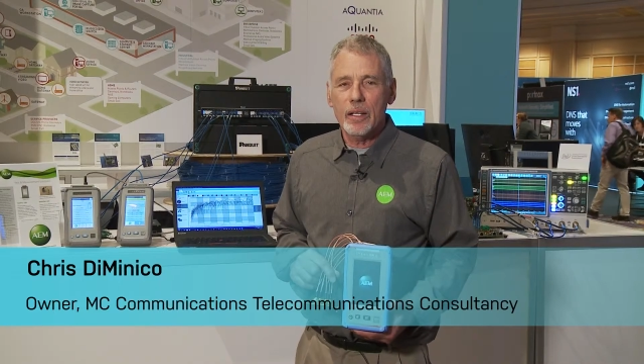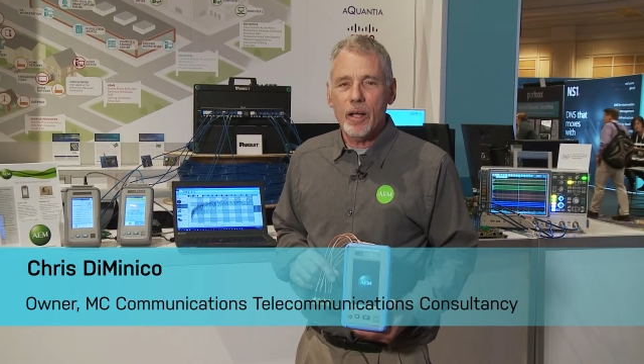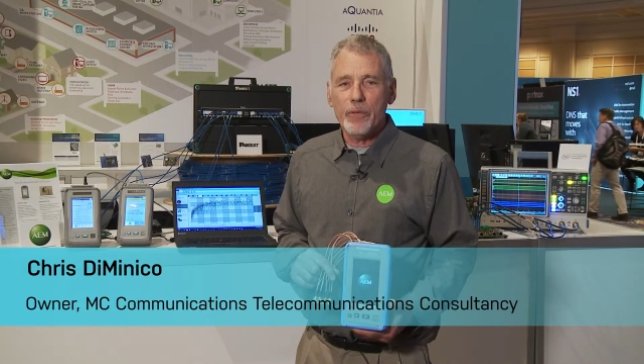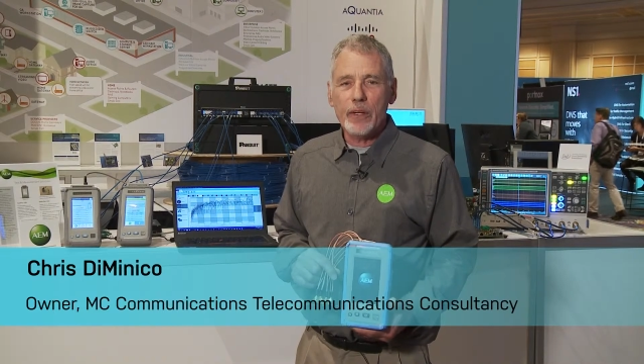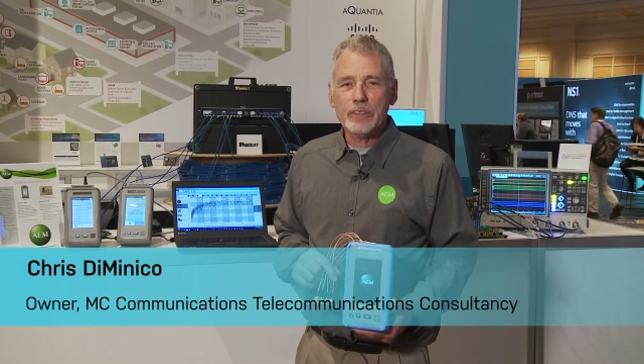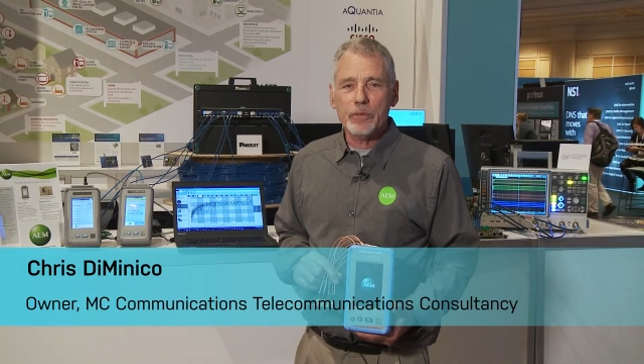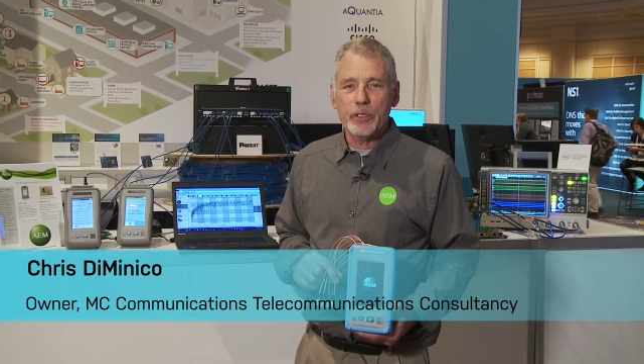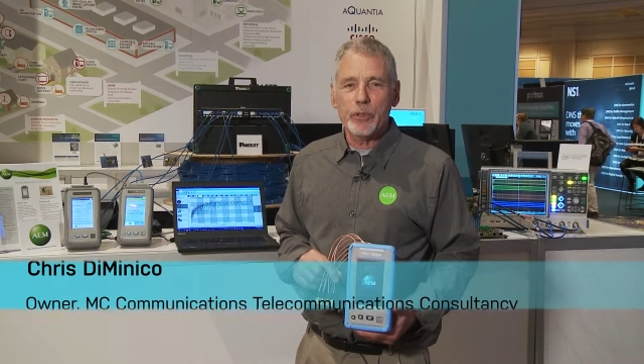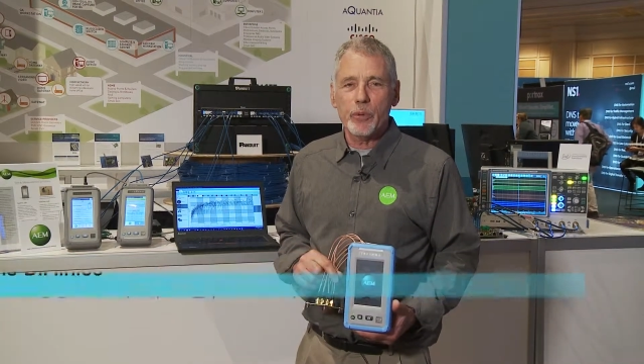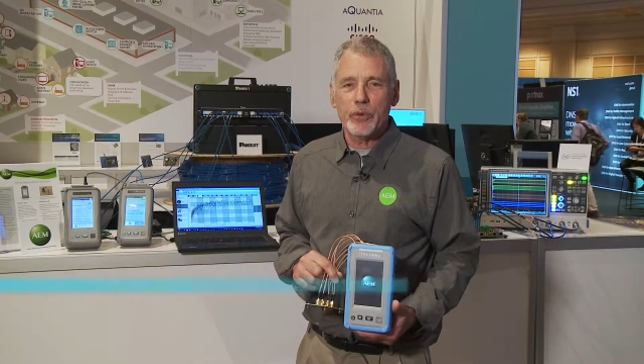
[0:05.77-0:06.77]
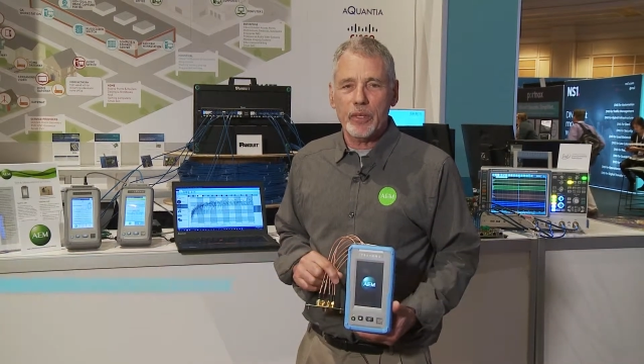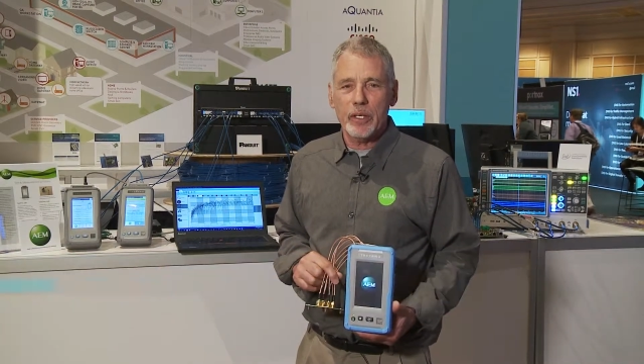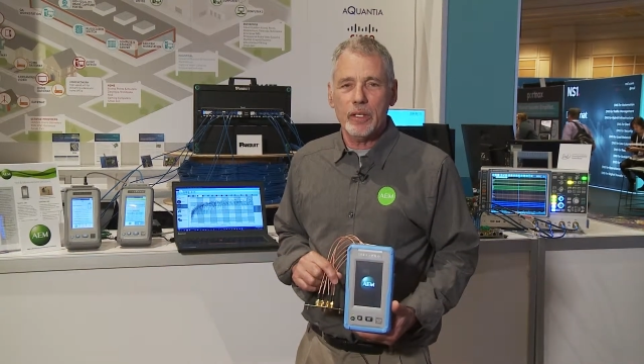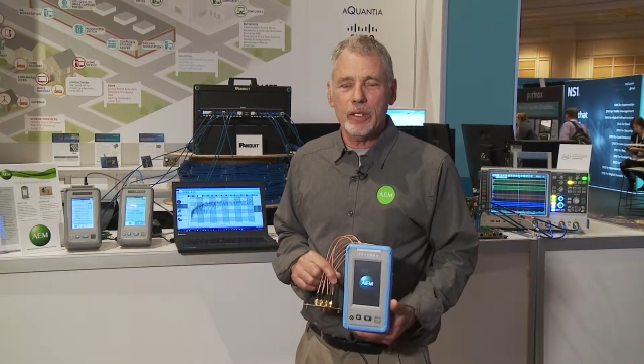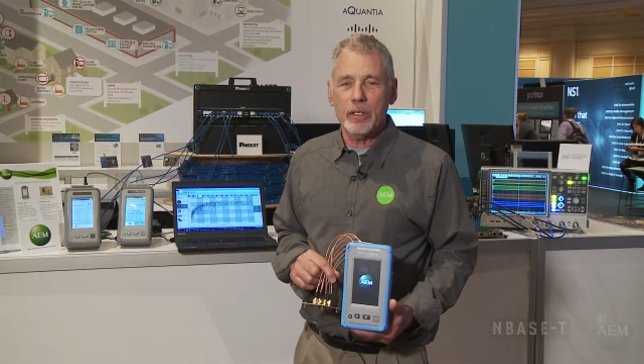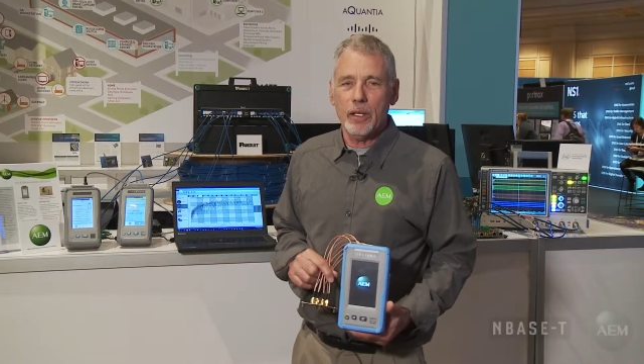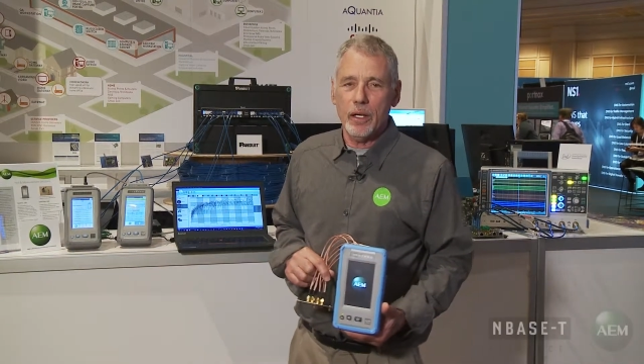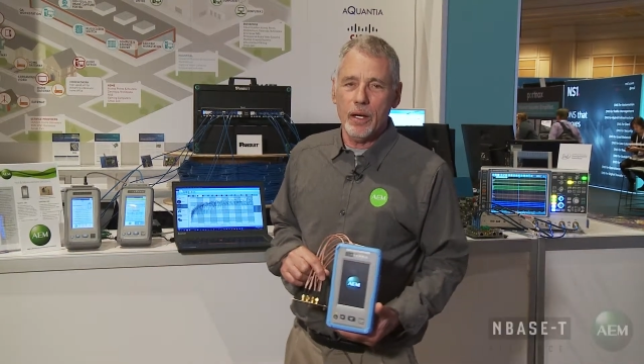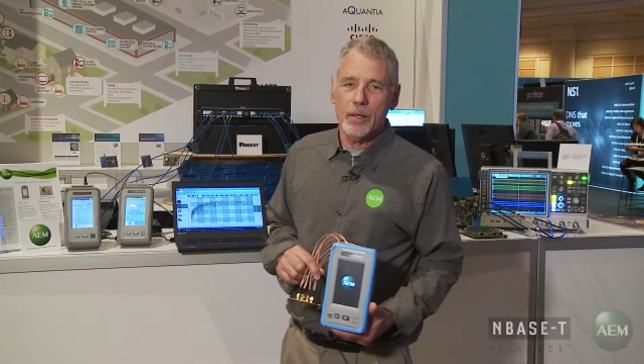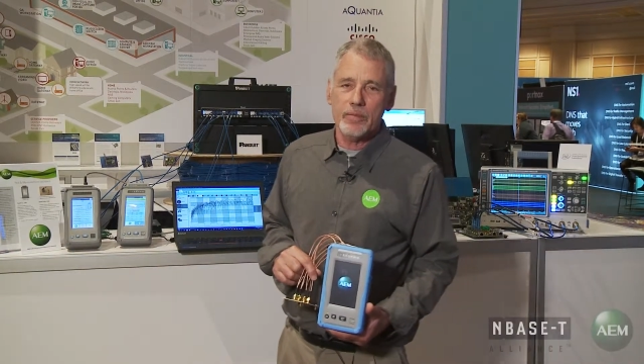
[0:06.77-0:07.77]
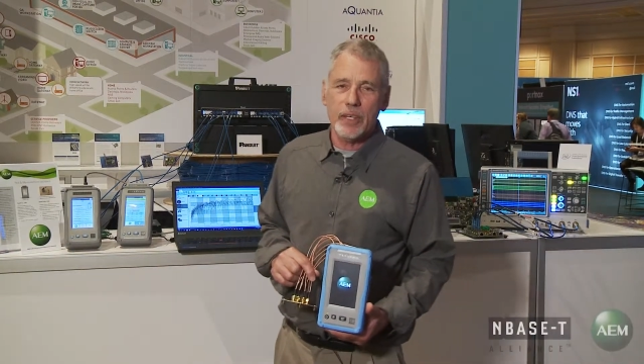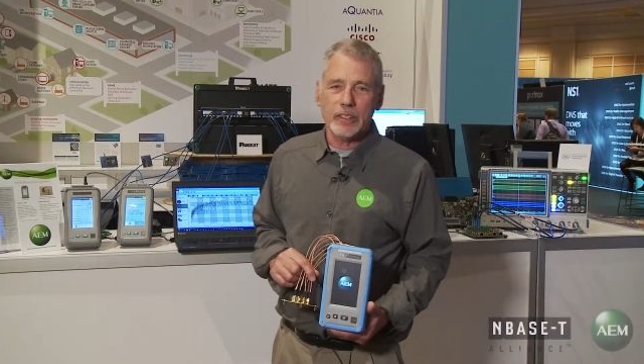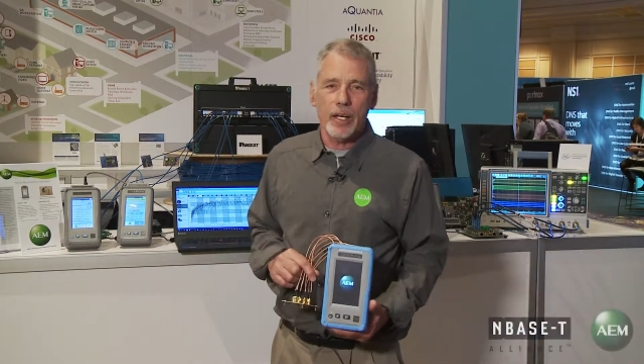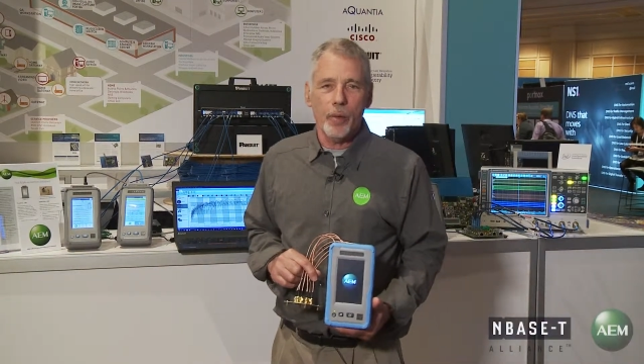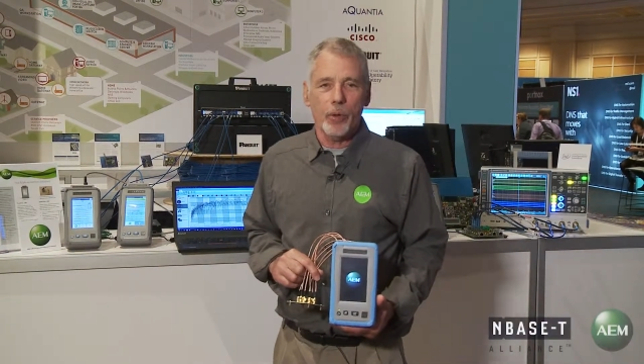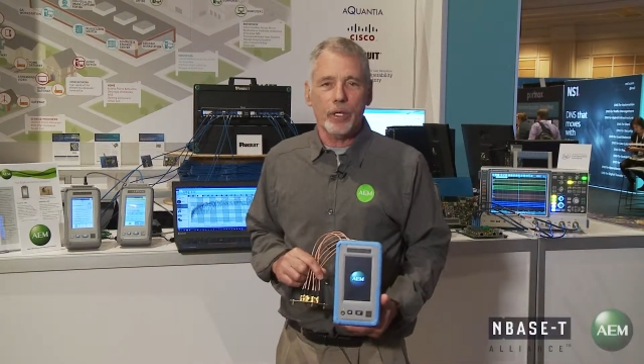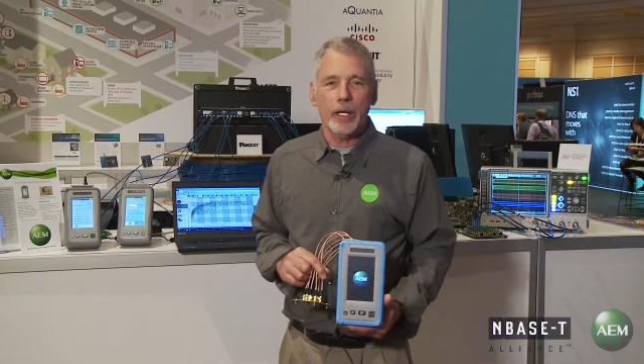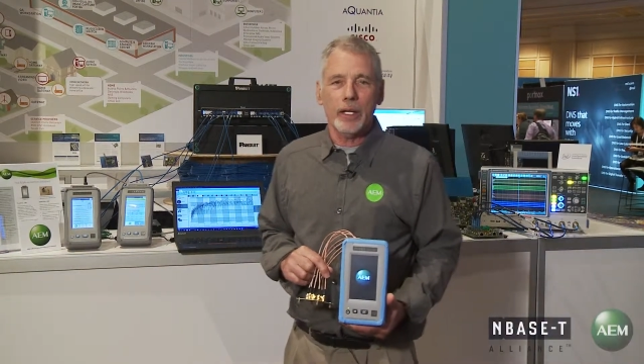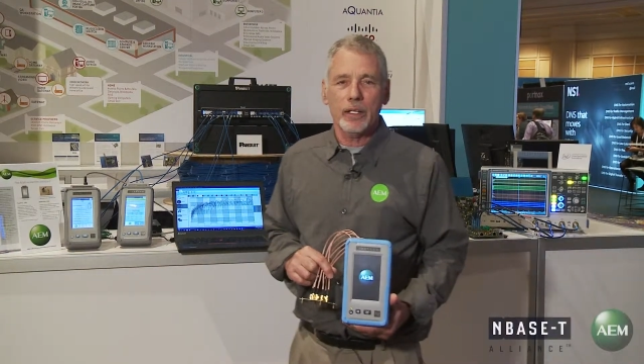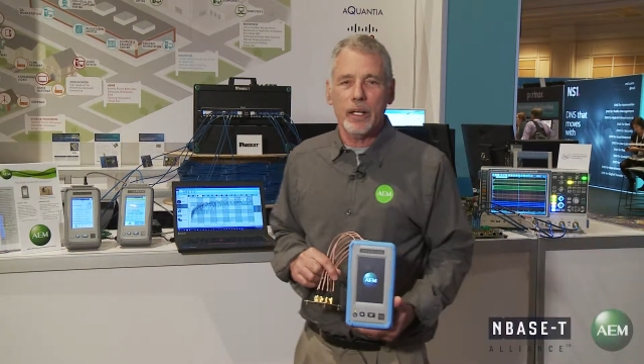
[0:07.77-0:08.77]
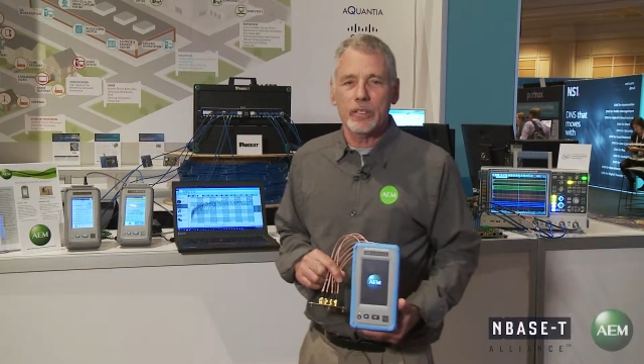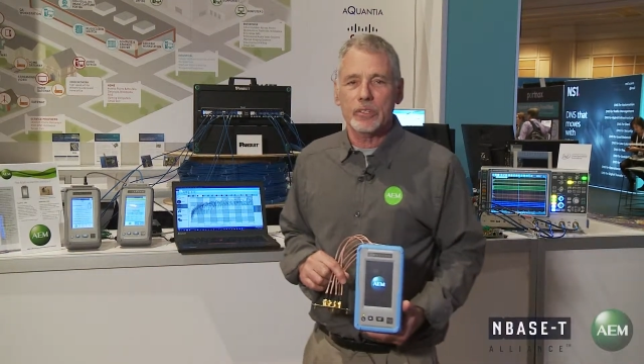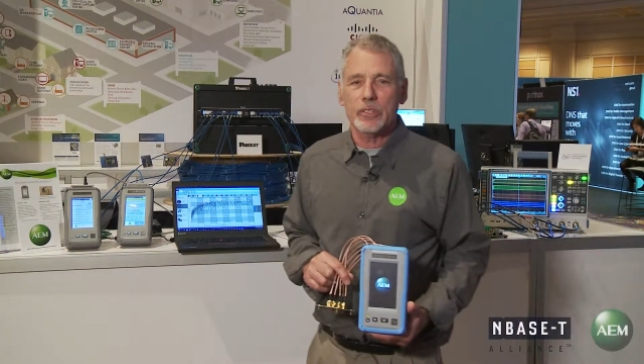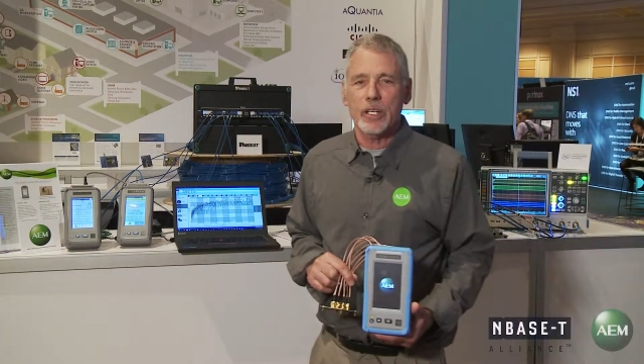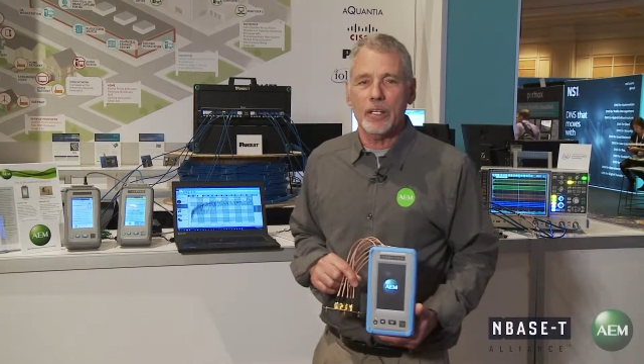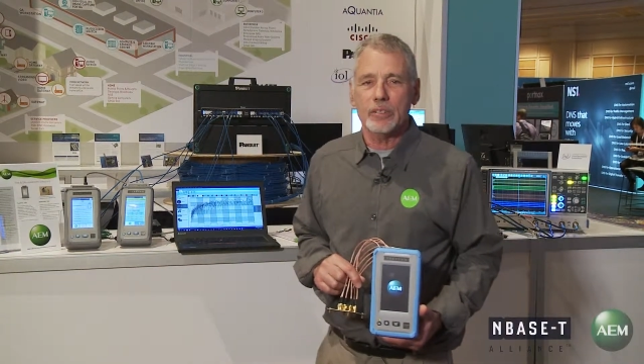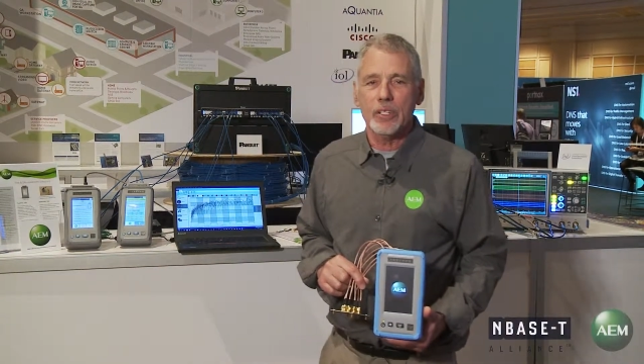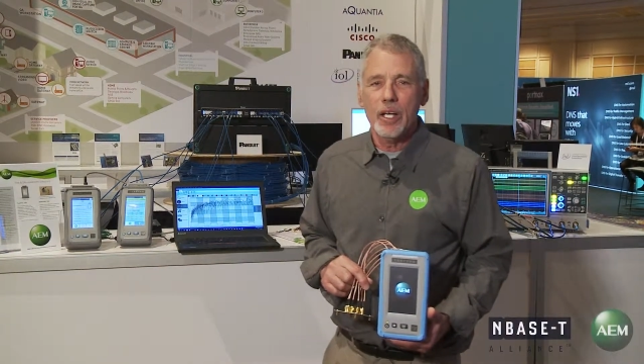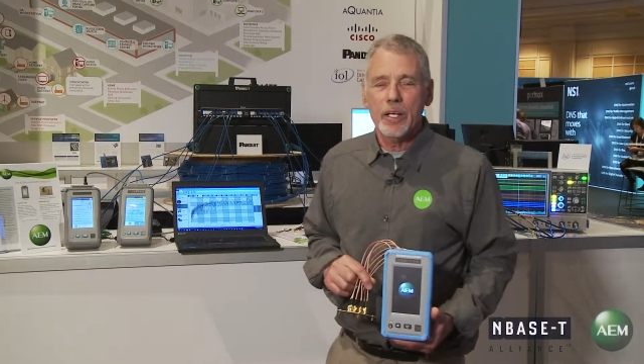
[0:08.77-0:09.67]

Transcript: Effectively what the vector network analyzer does